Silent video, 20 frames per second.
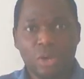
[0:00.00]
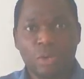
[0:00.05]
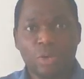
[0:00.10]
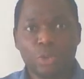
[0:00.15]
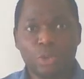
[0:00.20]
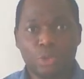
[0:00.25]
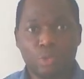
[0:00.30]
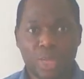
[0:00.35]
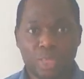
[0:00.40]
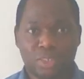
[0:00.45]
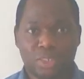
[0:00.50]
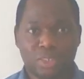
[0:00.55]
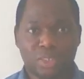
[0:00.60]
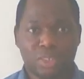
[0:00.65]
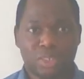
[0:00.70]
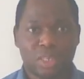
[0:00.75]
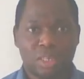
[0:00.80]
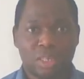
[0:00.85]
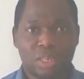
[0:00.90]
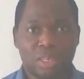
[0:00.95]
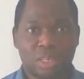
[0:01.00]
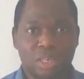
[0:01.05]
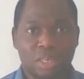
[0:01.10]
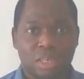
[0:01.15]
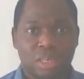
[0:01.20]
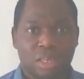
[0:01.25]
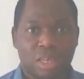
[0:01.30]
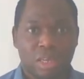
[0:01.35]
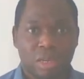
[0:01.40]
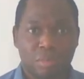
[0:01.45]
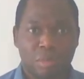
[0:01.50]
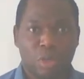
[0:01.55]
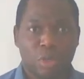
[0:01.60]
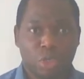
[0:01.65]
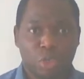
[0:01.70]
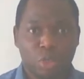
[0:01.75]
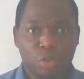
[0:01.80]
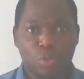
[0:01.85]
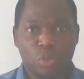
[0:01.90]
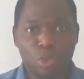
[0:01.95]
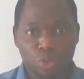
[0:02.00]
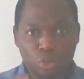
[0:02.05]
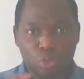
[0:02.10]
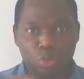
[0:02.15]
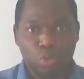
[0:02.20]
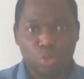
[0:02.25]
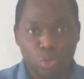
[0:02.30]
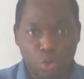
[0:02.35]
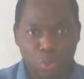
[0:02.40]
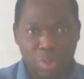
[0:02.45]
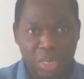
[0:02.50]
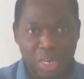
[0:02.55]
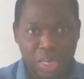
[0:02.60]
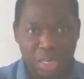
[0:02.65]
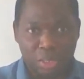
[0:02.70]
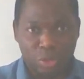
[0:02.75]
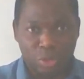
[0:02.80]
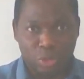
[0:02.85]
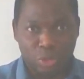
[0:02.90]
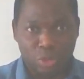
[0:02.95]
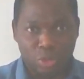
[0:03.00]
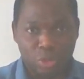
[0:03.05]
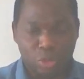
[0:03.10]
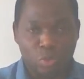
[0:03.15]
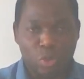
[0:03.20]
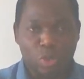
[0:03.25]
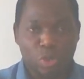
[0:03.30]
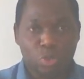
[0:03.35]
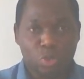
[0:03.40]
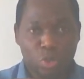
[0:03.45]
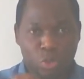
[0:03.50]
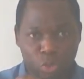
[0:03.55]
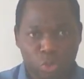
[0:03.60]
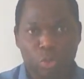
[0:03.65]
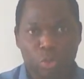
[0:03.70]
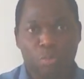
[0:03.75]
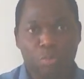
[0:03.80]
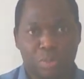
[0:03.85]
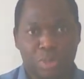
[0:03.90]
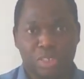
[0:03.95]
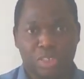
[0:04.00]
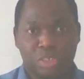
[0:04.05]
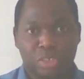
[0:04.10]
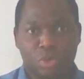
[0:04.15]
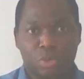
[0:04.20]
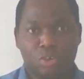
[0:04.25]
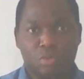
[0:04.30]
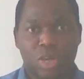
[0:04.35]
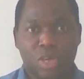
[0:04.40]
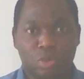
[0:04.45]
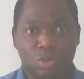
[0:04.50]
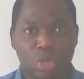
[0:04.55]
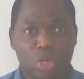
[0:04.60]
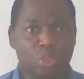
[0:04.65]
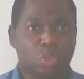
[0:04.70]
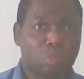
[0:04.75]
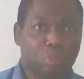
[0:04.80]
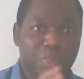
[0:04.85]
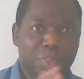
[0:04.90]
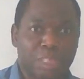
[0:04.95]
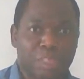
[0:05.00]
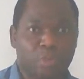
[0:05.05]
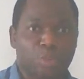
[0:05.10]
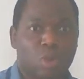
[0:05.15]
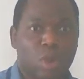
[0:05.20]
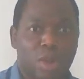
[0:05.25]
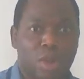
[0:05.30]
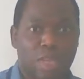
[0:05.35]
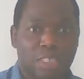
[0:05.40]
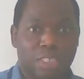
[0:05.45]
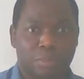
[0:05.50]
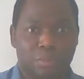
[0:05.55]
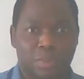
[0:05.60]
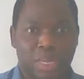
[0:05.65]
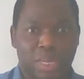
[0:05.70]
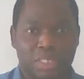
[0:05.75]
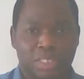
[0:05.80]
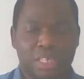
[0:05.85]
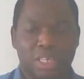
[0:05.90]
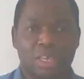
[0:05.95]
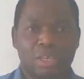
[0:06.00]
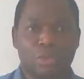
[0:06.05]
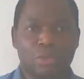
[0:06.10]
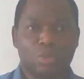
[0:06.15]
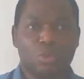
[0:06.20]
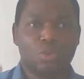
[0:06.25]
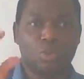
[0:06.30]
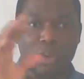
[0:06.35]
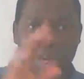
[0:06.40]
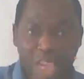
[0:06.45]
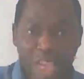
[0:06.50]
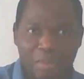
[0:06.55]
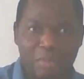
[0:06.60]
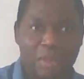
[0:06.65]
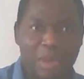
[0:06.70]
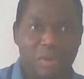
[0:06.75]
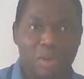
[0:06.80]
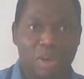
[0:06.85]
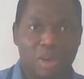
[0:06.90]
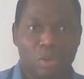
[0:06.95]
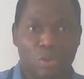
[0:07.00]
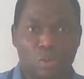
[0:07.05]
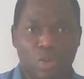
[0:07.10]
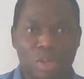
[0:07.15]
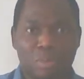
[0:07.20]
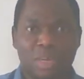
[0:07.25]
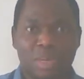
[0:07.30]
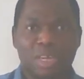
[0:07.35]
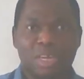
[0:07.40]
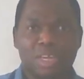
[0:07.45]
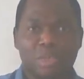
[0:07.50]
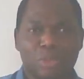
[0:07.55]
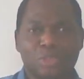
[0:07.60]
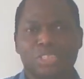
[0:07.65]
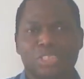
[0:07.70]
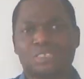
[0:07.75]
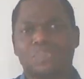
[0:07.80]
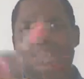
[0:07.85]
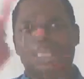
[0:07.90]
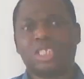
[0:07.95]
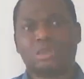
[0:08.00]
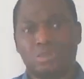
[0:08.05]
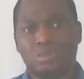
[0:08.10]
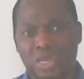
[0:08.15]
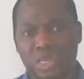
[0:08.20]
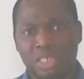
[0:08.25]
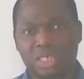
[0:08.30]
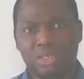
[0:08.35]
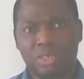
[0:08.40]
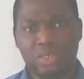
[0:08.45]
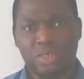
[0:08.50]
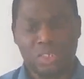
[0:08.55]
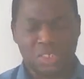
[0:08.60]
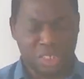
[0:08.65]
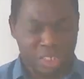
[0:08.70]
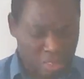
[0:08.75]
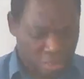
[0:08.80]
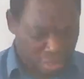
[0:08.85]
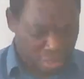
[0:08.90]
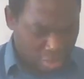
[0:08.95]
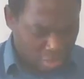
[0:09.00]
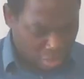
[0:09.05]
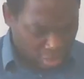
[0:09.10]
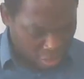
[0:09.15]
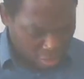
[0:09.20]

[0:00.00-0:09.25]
in your own space. Because you want to dominate us. You want to suppress the Yoruba. You are trooping into our space. You rape our women. You said you are spreading your seed.